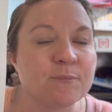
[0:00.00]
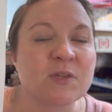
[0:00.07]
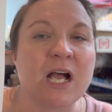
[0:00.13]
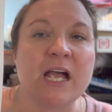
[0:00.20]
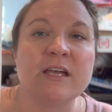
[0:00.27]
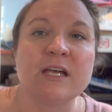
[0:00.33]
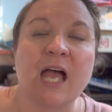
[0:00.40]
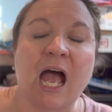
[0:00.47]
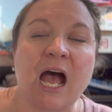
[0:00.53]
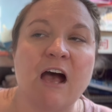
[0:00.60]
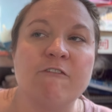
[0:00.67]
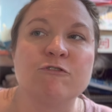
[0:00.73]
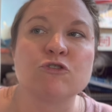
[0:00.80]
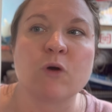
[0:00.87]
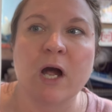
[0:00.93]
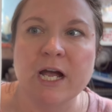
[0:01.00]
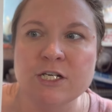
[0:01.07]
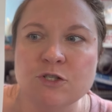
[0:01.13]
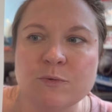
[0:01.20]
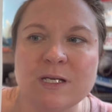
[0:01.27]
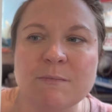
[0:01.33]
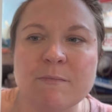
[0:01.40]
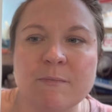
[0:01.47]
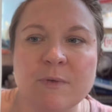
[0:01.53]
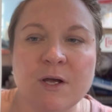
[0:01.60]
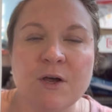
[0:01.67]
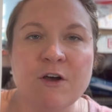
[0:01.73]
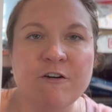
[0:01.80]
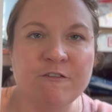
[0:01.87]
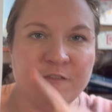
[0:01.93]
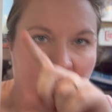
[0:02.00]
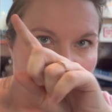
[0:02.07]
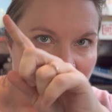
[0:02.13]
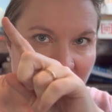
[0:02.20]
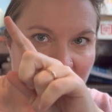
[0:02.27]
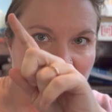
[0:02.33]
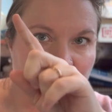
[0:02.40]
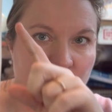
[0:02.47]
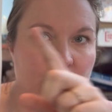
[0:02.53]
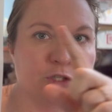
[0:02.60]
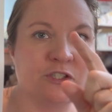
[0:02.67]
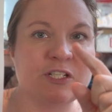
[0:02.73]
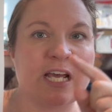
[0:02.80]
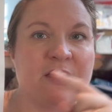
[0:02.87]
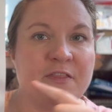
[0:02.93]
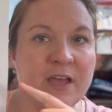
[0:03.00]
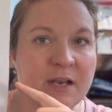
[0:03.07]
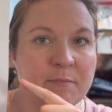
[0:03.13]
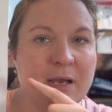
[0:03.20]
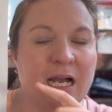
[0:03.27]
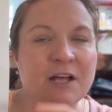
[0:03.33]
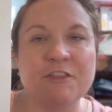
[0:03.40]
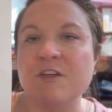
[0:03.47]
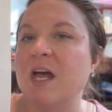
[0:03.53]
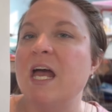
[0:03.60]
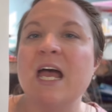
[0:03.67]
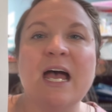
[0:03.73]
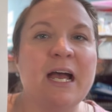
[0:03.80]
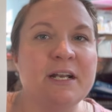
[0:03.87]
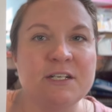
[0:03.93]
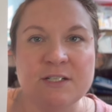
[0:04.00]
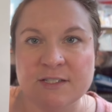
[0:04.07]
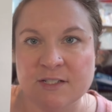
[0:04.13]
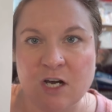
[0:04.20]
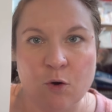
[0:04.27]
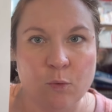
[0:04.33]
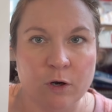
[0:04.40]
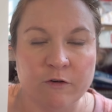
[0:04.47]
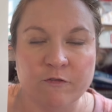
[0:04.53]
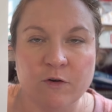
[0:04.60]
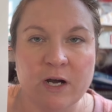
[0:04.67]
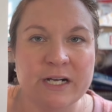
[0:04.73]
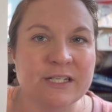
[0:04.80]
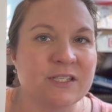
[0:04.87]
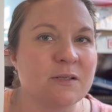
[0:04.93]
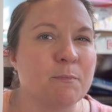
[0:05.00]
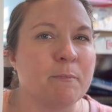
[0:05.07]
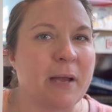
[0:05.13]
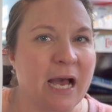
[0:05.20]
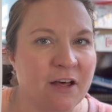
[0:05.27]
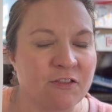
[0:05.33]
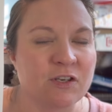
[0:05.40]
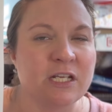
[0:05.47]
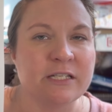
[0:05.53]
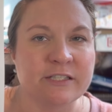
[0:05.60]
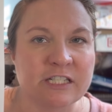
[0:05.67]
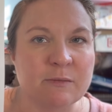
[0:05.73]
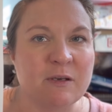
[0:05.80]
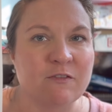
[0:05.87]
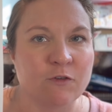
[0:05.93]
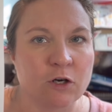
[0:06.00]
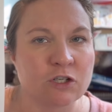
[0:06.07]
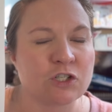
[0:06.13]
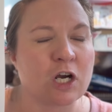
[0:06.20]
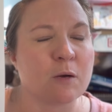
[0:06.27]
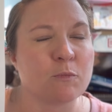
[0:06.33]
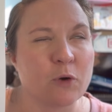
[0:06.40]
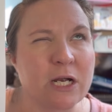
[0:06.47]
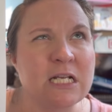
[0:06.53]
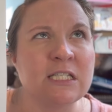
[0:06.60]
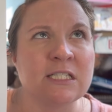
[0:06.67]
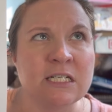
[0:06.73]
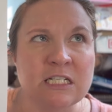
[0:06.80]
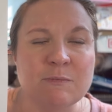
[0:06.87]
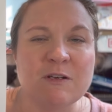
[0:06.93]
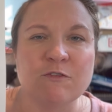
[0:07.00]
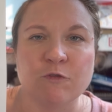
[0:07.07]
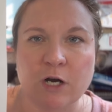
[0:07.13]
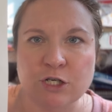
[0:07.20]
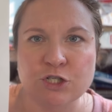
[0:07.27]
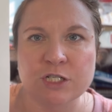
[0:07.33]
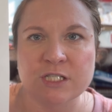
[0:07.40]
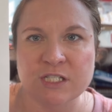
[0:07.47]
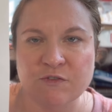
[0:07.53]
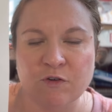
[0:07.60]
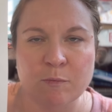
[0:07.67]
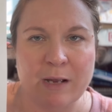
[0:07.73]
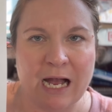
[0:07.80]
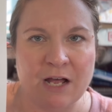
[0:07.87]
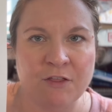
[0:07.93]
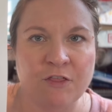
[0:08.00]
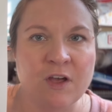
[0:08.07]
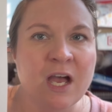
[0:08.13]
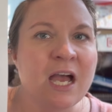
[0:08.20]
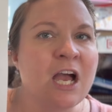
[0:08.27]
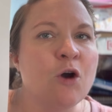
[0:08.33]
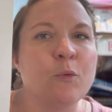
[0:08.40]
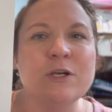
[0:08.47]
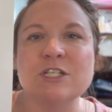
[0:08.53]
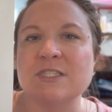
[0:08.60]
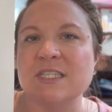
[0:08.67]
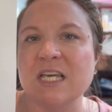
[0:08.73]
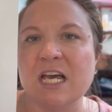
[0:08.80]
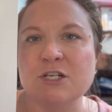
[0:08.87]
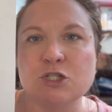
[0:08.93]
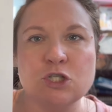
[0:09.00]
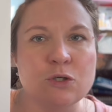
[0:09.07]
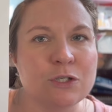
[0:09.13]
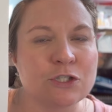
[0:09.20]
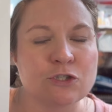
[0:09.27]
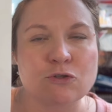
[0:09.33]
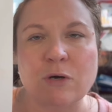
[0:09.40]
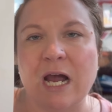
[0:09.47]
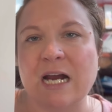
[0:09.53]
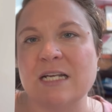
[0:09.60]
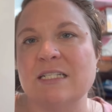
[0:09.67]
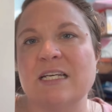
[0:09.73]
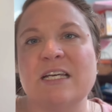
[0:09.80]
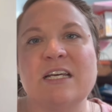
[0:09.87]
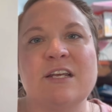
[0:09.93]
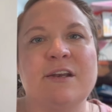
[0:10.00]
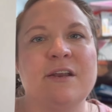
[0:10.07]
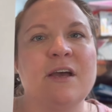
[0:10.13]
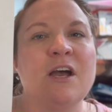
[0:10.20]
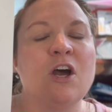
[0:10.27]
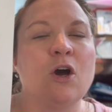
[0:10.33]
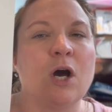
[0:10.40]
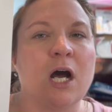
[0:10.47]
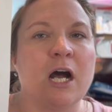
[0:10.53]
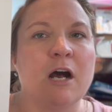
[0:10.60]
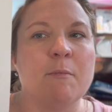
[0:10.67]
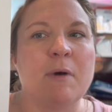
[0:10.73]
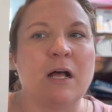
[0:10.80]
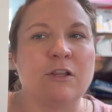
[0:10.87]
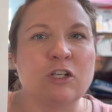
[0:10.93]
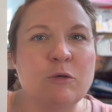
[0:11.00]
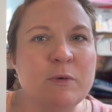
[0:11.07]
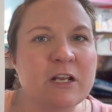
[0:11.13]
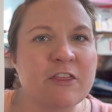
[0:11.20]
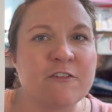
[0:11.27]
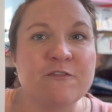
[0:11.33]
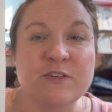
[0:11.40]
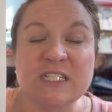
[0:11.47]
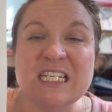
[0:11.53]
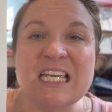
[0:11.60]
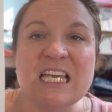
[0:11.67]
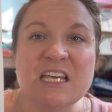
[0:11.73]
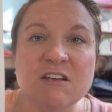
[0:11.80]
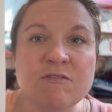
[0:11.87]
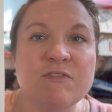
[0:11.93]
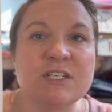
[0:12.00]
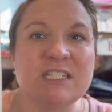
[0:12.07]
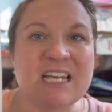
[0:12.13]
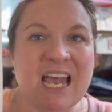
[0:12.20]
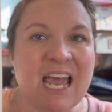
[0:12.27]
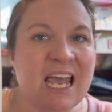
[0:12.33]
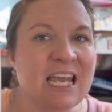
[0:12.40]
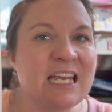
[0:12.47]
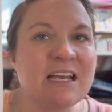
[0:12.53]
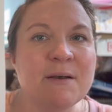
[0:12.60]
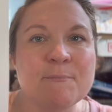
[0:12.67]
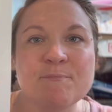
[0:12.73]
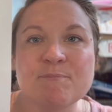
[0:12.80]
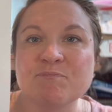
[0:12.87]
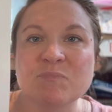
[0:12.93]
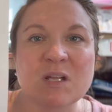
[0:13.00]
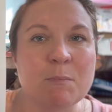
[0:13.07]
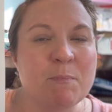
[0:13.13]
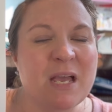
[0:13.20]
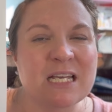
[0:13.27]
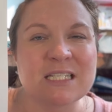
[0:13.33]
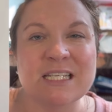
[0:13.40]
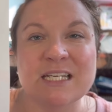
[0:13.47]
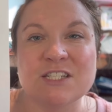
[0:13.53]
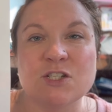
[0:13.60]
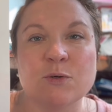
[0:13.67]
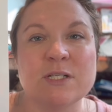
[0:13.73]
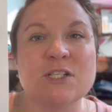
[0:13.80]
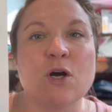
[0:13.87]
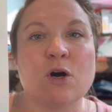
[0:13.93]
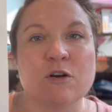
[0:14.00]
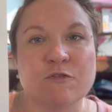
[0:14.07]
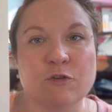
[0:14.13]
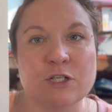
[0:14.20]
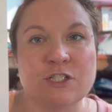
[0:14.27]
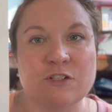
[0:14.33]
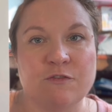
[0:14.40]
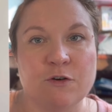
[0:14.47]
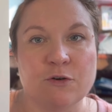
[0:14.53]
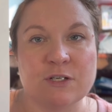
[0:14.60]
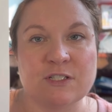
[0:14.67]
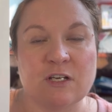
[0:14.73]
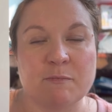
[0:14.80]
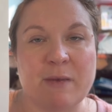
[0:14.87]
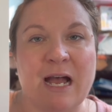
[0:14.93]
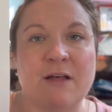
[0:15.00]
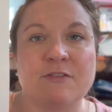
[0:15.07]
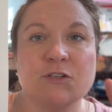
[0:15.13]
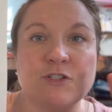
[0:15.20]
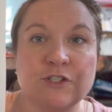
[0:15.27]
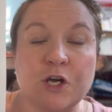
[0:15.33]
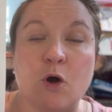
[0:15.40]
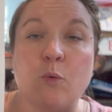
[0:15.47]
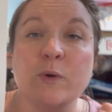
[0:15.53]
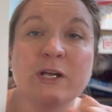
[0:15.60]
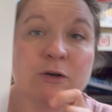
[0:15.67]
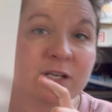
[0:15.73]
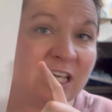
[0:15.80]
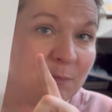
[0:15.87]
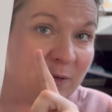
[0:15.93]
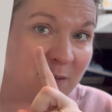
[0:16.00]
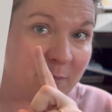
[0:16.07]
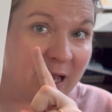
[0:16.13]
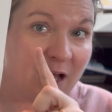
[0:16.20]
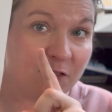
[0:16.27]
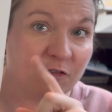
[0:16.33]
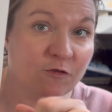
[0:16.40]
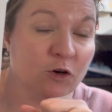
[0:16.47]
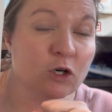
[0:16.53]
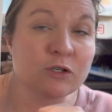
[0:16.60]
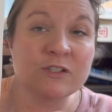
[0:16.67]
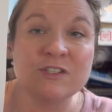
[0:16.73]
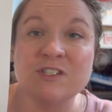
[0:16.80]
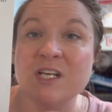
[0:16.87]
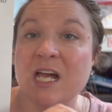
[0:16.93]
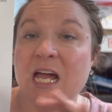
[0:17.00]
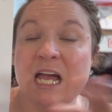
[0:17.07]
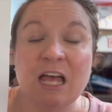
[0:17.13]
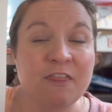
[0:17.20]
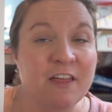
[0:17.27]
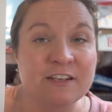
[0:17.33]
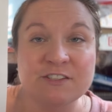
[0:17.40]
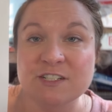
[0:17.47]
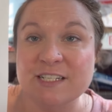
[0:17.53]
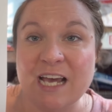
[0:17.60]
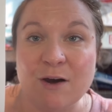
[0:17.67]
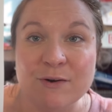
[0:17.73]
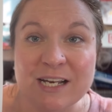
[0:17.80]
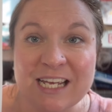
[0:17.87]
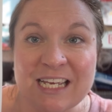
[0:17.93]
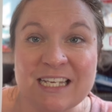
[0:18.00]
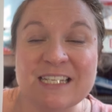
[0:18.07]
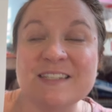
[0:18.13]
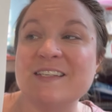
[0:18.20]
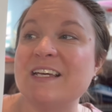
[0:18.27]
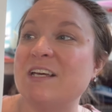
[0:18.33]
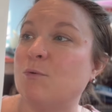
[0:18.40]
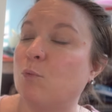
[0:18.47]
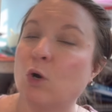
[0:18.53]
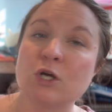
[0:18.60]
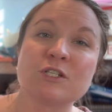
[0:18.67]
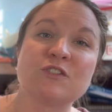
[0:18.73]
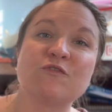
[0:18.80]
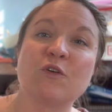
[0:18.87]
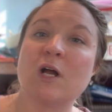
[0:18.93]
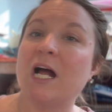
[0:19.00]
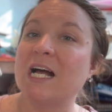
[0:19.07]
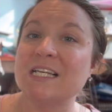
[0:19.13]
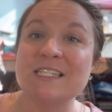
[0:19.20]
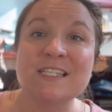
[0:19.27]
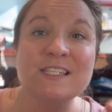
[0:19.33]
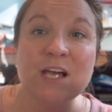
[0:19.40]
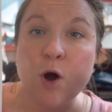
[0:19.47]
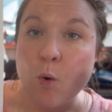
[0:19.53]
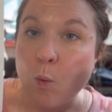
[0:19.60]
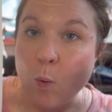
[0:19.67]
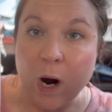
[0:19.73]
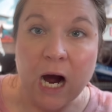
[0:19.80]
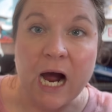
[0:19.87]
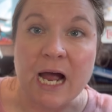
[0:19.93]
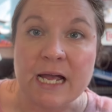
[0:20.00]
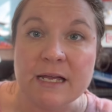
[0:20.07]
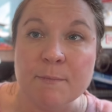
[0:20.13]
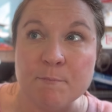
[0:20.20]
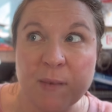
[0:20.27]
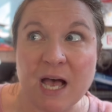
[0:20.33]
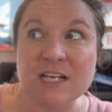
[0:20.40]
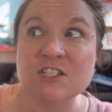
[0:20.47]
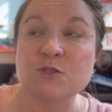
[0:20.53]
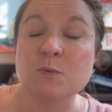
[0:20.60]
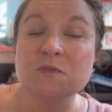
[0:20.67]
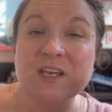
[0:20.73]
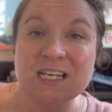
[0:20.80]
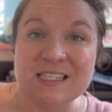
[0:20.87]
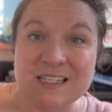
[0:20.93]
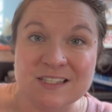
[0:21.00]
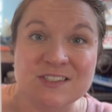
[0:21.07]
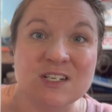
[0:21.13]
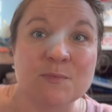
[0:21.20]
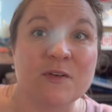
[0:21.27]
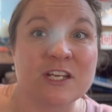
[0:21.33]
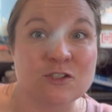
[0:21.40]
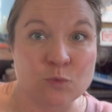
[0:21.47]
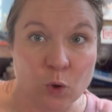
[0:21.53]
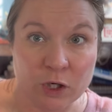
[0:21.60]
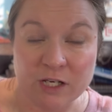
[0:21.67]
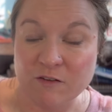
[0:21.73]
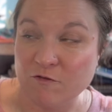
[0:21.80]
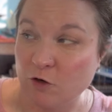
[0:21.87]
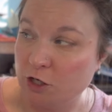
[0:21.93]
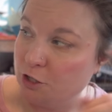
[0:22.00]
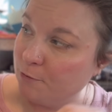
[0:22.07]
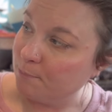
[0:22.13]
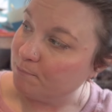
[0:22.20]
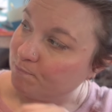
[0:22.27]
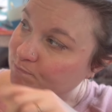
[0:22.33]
I have tried doing phonics first and then math, and it does not work for us. Math needs to be first. Our brains need to be freshest for math. We just get too distracted. A little bit of the fatigue of the day makes it so it's hard for us to focus on math. So we are keeping math first. That's just how it is. It works for us. Why mess with a system that is working for you?